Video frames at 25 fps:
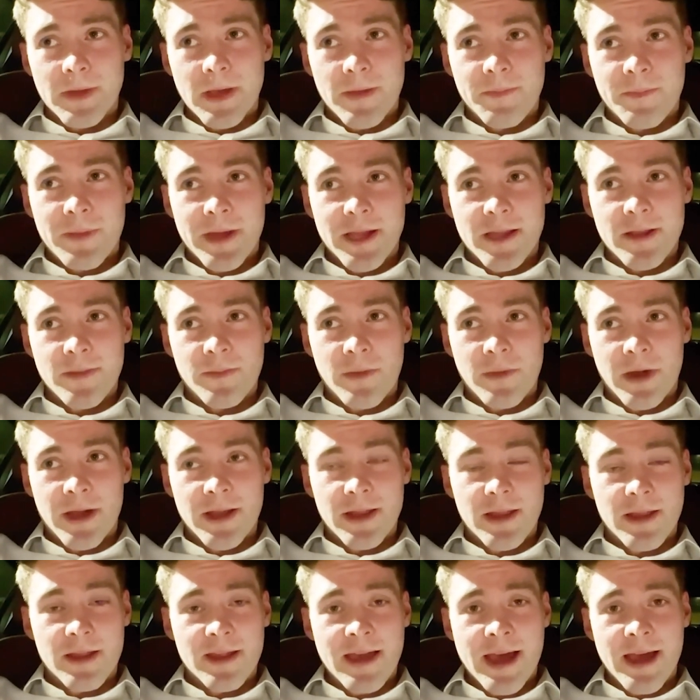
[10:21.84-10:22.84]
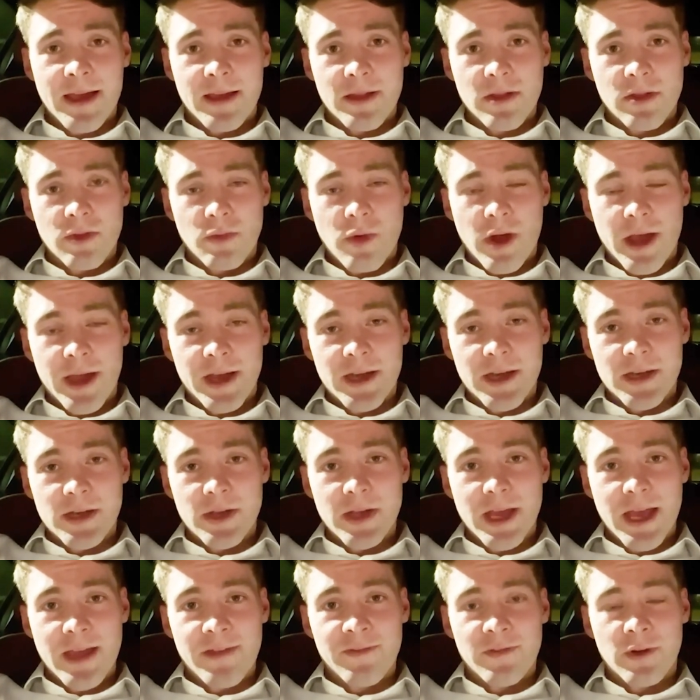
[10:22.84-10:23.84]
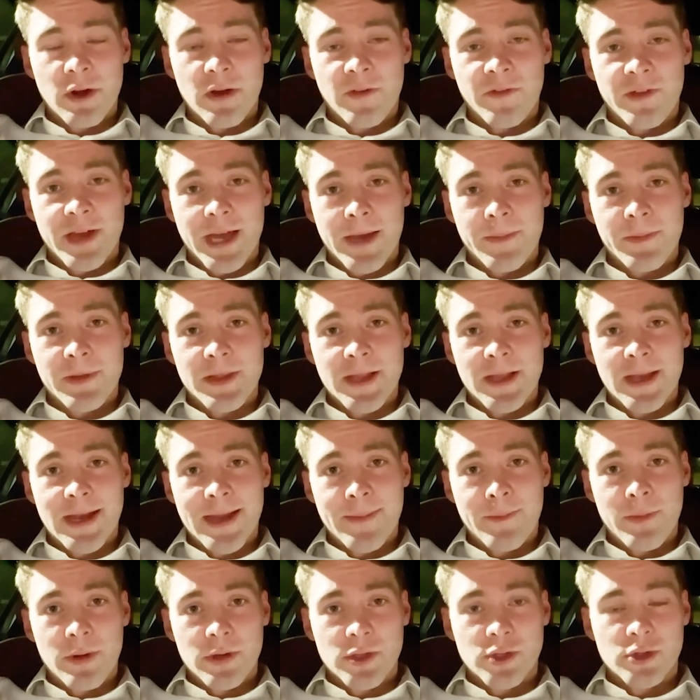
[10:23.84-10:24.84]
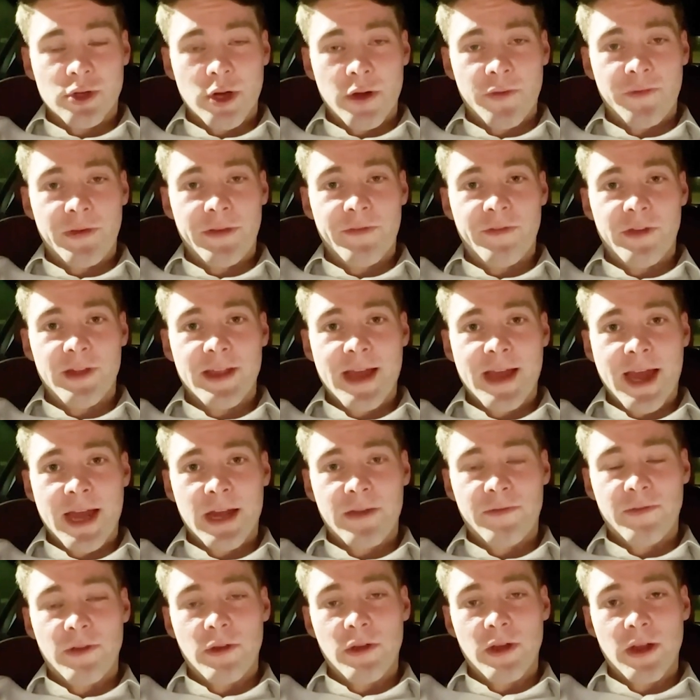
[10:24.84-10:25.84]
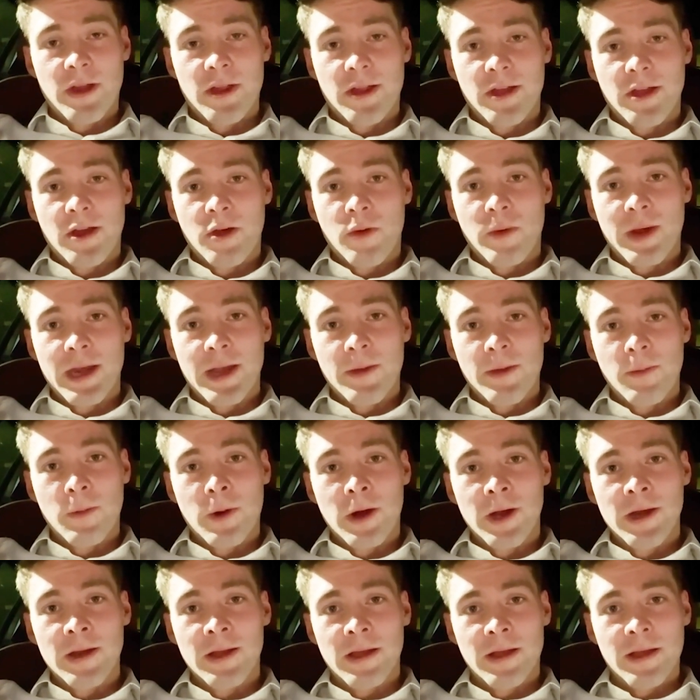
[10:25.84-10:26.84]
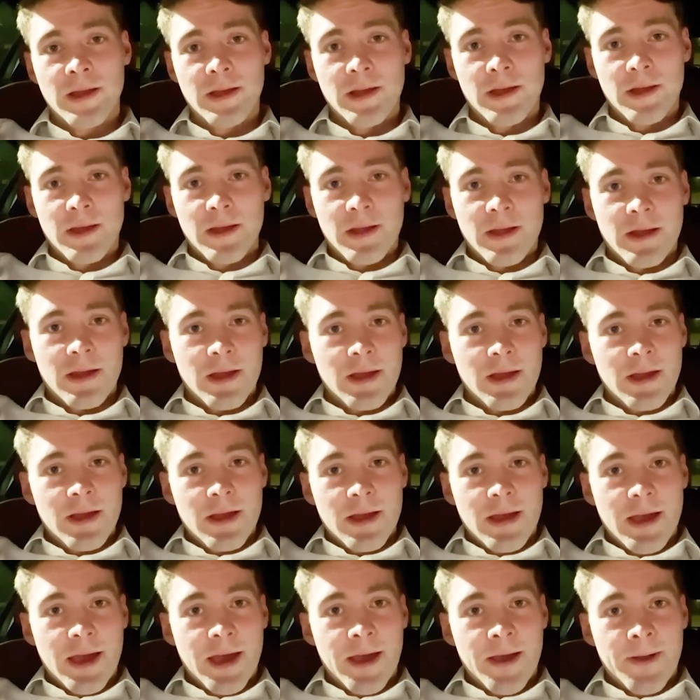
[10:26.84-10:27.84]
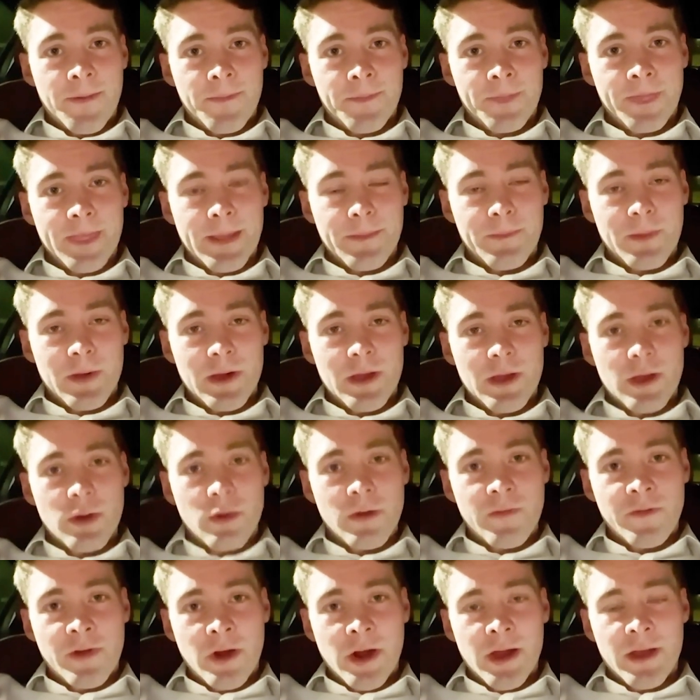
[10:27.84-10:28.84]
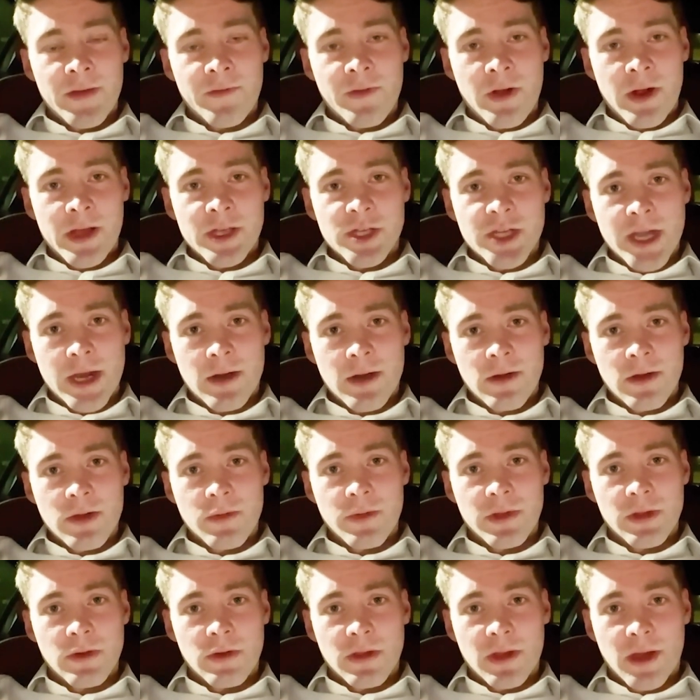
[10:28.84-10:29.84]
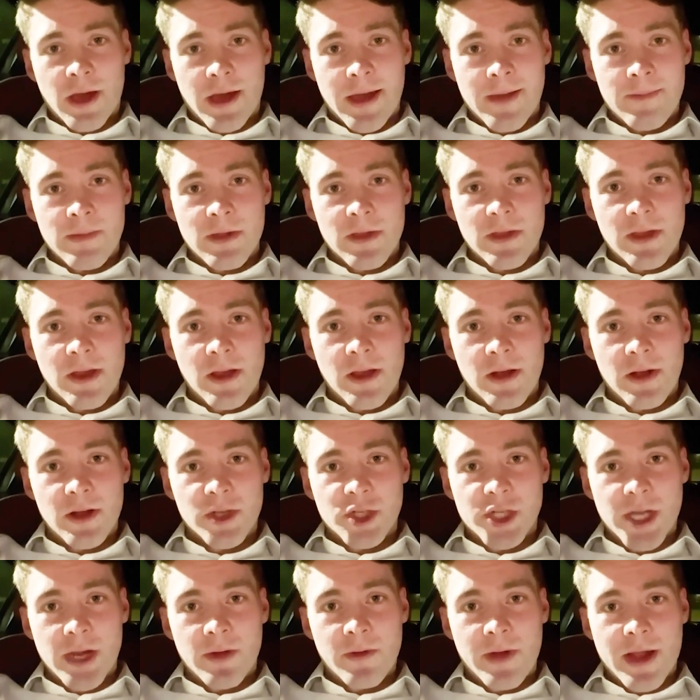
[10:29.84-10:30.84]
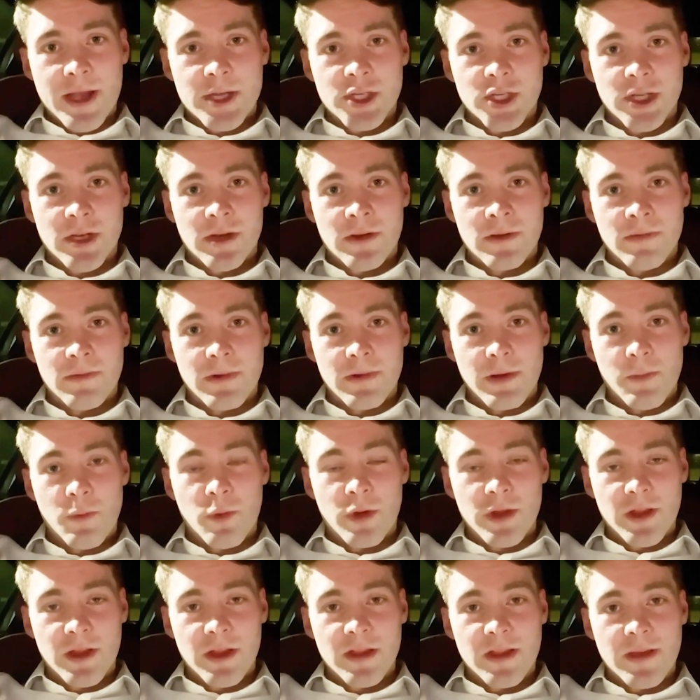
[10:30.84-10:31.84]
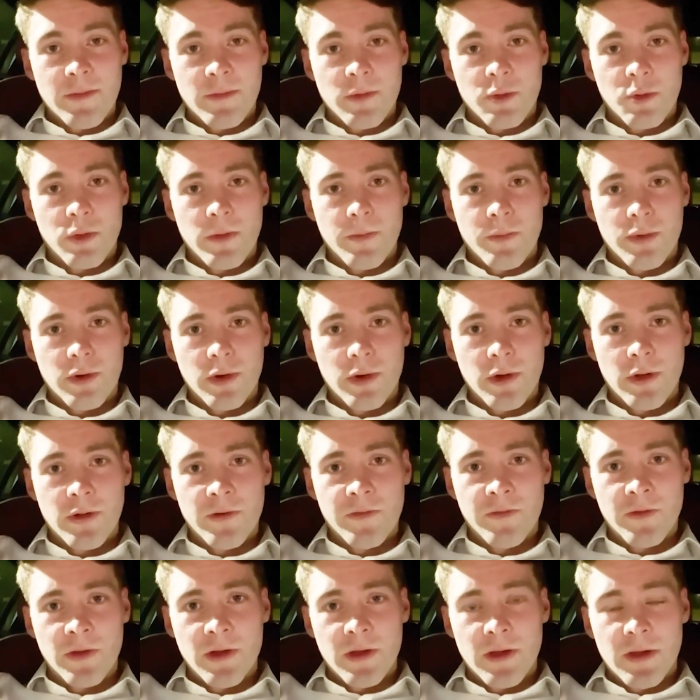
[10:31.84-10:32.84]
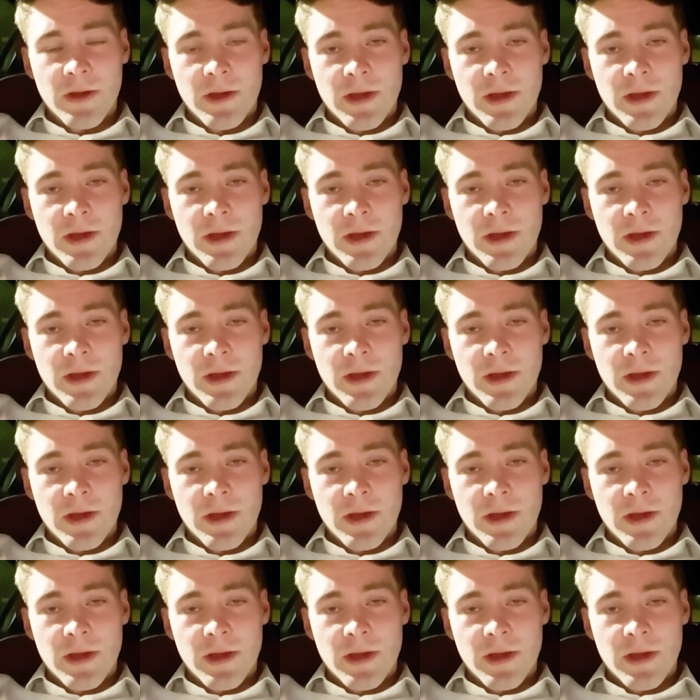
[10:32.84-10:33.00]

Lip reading: epitomises that is the ride you gave Clothcap in the Ladbrokes Trophy for Dad a few years ago when he won. But you were very, very generous with your time to the younger generation and wanted them to improve.